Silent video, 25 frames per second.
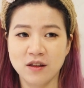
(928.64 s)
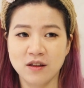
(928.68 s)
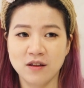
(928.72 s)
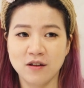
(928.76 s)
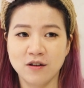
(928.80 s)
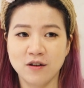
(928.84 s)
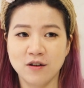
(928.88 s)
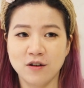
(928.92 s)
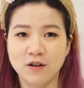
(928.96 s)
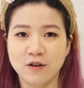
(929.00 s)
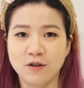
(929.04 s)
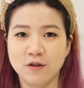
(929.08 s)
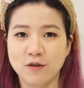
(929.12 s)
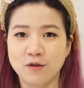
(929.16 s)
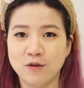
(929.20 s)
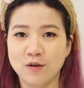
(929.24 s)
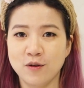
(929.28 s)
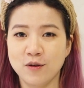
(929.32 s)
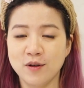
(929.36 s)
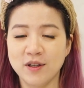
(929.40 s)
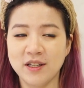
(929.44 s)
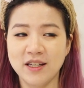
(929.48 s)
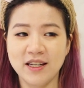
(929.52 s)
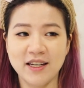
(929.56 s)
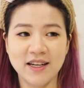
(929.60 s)

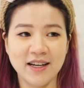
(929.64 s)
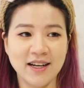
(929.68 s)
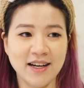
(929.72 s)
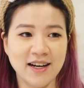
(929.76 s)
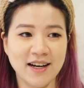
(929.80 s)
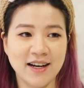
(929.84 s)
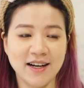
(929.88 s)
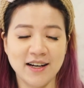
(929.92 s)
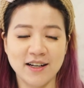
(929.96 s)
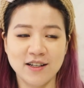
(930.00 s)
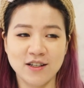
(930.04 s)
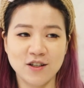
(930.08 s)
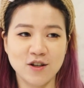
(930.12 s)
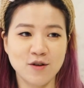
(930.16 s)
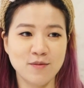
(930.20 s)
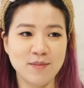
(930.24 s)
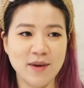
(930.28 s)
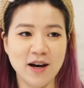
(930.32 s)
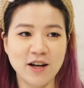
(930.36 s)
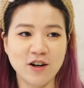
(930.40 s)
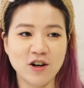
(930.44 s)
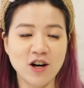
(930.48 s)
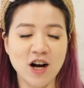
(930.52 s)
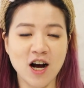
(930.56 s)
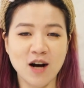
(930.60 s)
So yeah, no
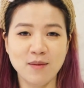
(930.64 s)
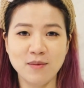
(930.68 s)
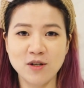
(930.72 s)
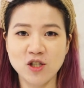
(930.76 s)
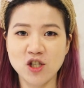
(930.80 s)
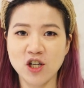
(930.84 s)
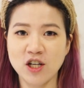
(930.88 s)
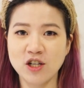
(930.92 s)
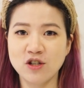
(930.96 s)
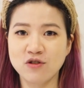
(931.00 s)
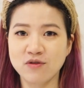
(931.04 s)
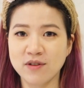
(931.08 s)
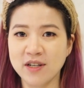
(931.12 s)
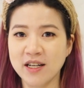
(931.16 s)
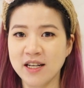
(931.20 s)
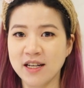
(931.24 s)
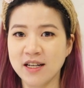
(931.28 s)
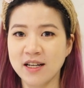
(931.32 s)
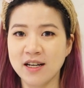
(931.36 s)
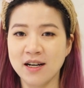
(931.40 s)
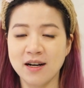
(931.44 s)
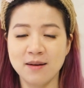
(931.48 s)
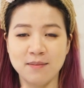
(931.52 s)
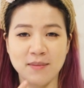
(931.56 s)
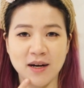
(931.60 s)
matter how much I
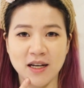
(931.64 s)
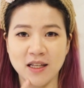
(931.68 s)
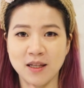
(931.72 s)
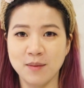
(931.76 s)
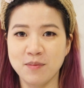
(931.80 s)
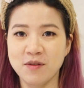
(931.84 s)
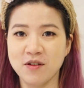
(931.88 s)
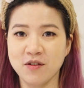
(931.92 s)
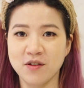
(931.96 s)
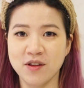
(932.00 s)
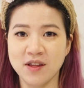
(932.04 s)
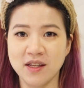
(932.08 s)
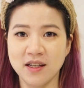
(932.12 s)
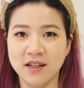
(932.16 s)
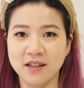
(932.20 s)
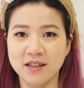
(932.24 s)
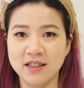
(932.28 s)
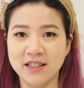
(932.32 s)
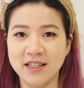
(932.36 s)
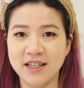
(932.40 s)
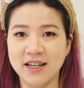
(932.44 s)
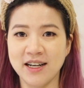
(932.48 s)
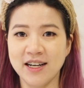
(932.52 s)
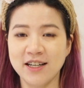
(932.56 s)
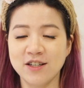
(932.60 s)
drink, my lips are still
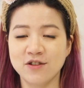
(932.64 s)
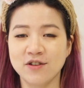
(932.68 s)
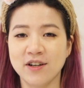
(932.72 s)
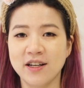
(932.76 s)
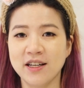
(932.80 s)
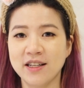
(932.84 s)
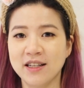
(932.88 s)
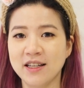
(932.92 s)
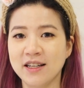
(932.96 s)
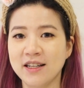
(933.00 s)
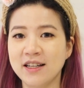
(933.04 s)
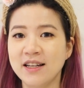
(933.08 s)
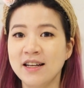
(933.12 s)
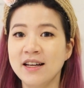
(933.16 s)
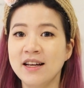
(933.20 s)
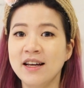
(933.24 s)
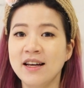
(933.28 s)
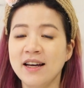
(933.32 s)
dehydrated,